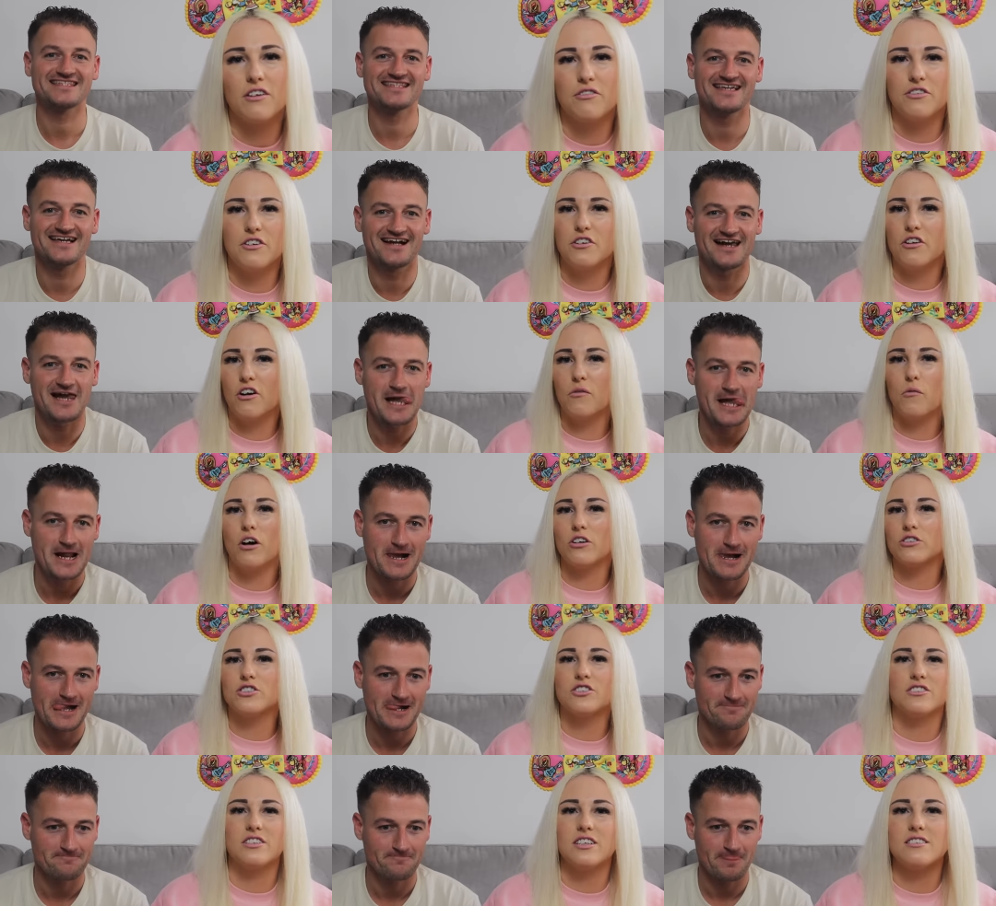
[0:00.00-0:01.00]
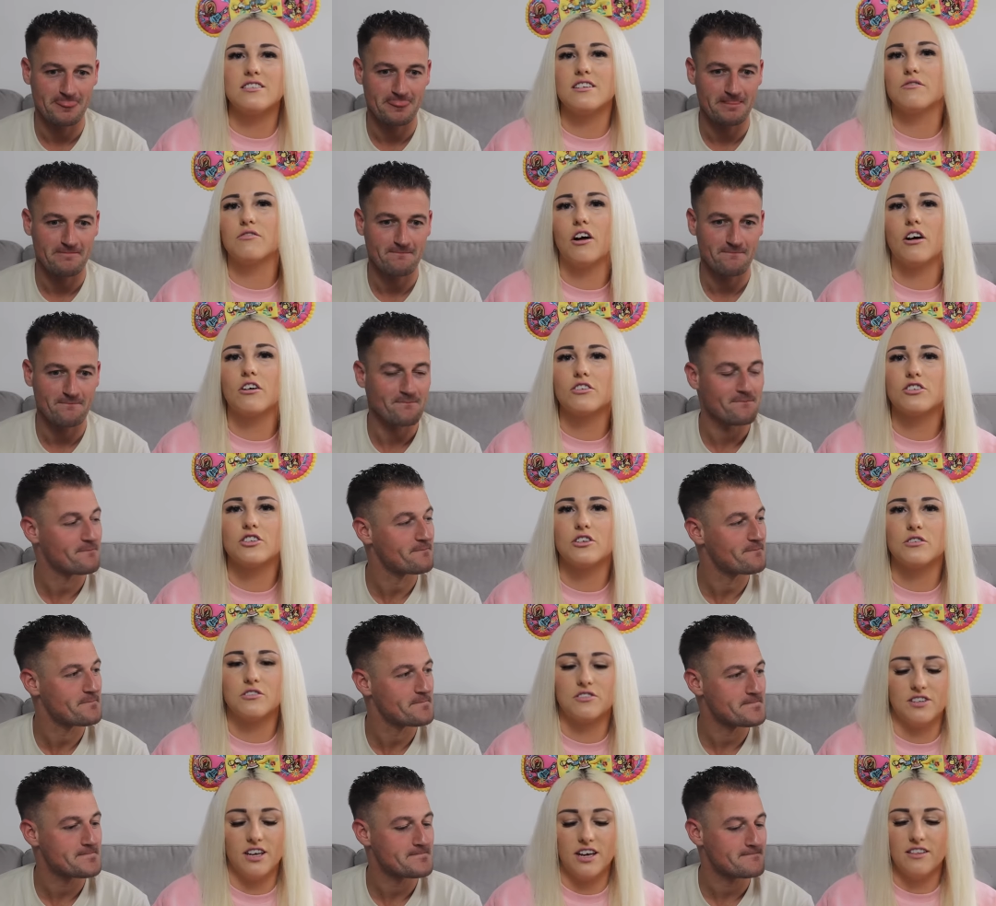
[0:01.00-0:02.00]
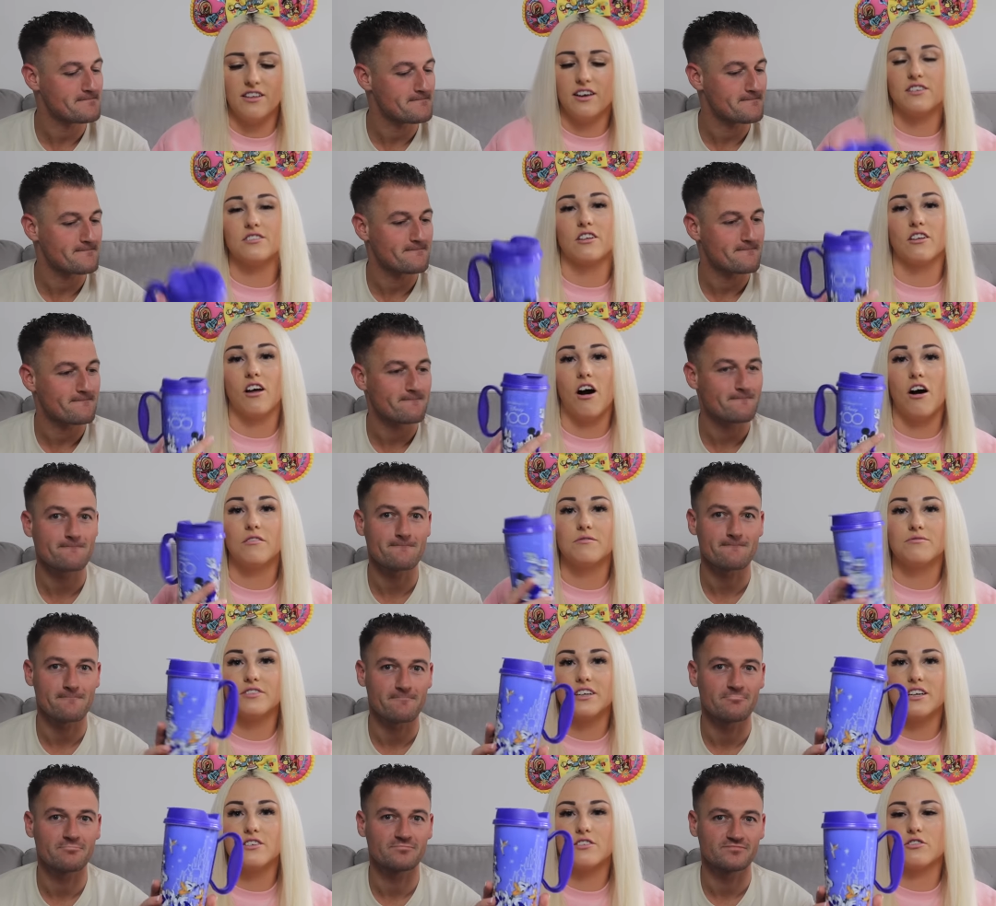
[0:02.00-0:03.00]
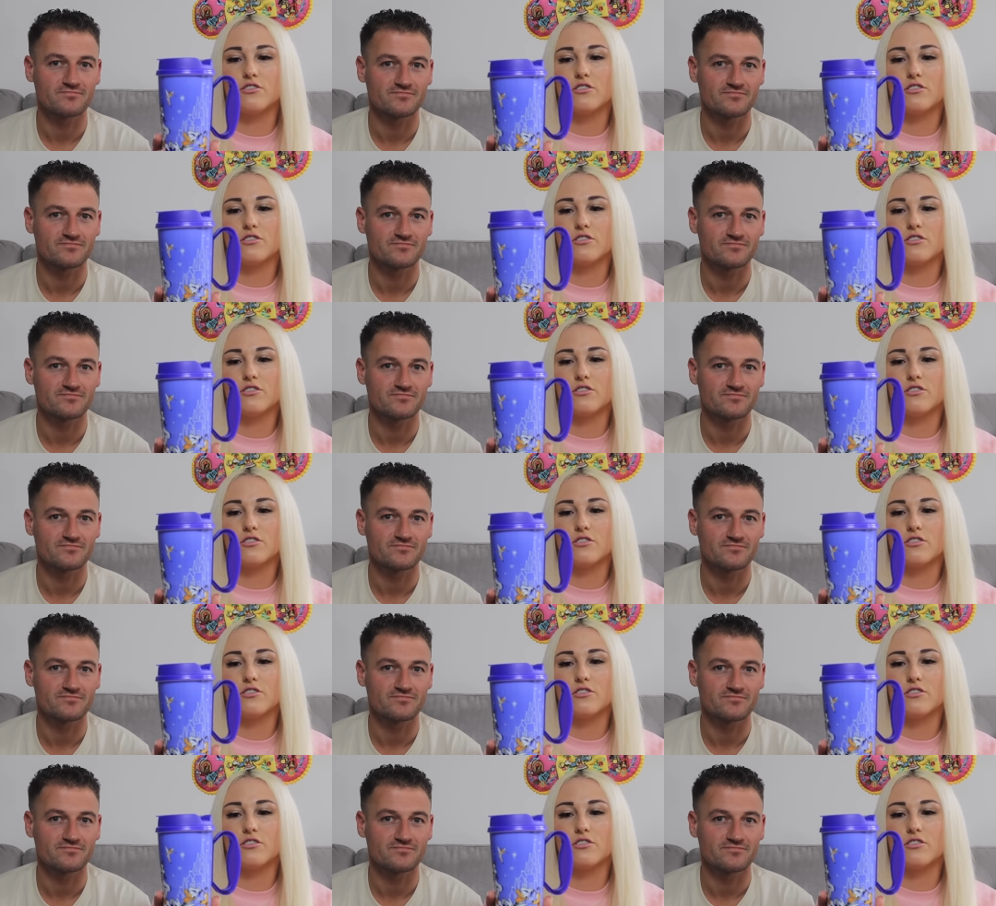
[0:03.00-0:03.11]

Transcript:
Speaker 1: if you not watch Disney vlogs, you'll see these a lot. These are